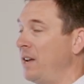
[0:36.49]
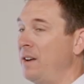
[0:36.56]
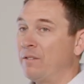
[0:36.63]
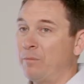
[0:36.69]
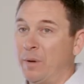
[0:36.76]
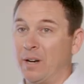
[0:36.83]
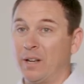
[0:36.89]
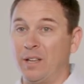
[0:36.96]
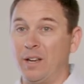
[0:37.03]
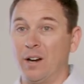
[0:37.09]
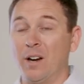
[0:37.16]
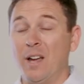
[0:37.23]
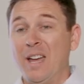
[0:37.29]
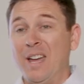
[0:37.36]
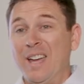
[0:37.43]
A of
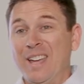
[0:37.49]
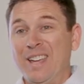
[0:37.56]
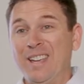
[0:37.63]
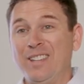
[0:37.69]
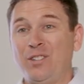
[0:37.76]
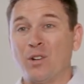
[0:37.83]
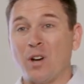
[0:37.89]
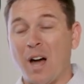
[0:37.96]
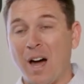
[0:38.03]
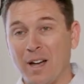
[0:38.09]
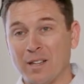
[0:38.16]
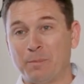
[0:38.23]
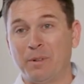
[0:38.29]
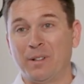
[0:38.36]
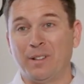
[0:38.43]
Medicare is your
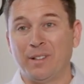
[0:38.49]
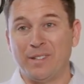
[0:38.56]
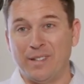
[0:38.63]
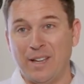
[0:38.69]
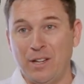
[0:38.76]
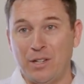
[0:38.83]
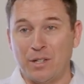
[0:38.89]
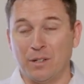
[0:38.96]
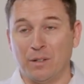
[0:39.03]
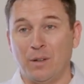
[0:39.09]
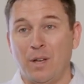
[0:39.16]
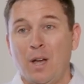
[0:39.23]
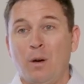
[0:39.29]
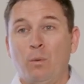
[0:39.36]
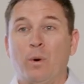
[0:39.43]
hospitalization,
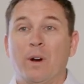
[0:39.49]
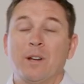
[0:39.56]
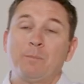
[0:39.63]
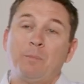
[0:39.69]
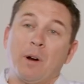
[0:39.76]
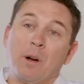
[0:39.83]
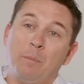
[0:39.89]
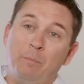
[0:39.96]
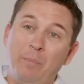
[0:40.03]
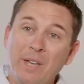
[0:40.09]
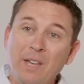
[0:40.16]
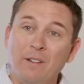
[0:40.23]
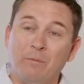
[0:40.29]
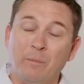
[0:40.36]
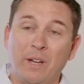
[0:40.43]
whereas Part
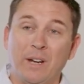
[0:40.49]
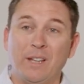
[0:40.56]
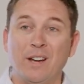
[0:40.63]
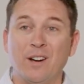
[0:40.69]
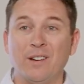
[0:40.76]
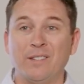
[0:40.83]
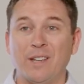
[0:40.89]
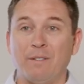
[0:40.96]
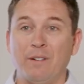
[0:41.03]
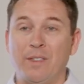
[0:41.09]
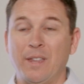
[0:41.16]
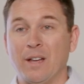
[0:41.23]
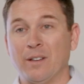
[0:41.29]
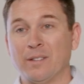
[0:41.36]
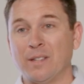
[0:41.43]
B of Medicare is
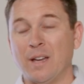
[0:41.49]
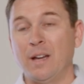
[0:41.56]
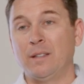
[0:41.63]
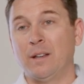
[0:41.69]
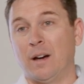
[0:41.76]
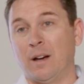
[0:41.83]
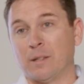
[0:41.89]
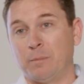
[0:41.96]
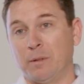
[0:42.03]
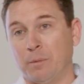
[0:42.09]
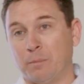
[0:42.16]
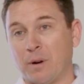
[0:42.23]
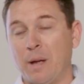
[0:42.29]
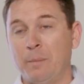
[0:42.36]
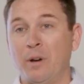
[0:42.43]
everything outside the hospital:
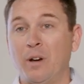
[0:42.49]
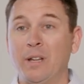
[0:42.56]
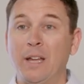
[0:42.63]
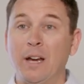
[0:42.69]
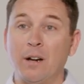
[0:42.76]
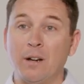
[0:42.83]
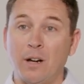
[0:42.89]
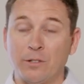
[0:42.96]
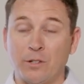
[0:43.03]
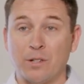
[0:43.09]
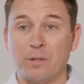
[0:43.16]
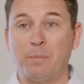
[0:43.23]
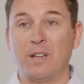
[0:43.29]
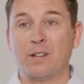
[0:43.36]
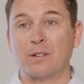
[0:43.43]
primary care, doctor,
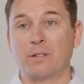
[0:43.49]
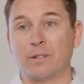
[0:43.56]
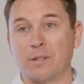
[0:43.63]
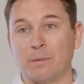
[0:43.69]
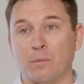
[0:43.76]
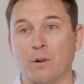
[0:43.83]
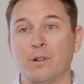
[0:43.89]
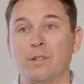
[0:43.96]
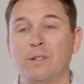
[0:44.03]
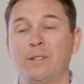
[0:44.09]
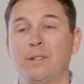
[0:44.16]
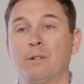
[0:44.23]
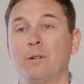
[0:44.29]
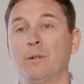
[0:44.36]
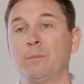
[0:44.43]
specialists,
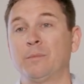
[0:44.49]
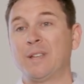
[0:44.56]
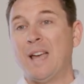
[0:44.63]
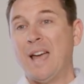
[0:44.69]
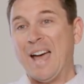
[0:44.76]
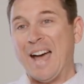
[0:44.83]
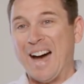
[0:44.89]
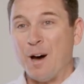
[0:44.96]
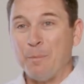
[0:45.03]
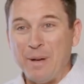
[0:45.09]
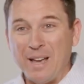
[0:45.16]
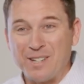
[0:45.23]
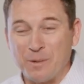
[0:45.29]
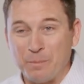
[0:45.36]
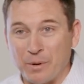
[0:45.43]
emergency rooms,
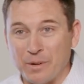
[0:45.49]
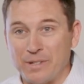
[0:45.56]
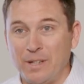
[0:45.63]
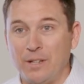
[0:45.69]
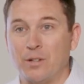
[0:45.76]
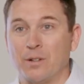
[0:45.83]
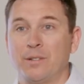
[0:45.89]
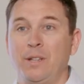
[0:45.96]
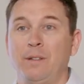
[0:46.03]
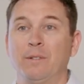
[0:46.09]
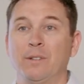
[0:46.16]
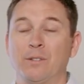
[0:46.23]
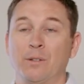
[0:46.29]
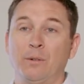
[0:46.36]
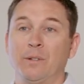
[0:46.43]
outpatient procedures,
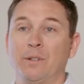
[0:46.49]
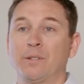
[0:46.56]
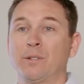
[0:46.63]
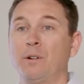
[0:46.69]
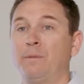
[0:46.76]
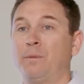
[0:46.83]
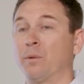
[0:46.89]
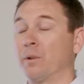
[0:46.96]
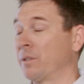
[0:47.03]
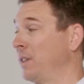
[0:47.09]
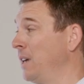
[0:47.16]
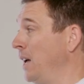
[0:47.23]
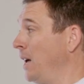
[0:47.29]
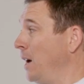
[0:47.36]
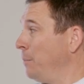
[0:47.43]
even so on and so forth.
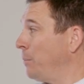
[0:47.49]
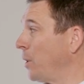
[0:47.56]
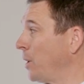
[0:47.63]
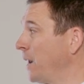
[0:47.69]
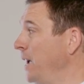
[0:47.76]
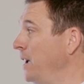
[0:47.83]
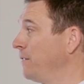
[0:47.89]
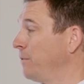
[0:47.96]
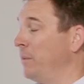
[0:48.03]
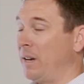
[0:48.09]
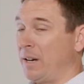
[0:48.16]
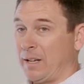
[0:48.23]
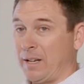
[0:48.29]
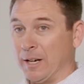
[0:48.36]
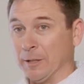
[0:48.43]
Part A of
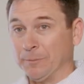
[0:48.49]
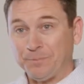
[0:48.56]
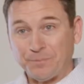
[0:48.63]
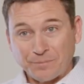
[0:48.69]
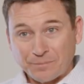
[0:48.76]
Medicare,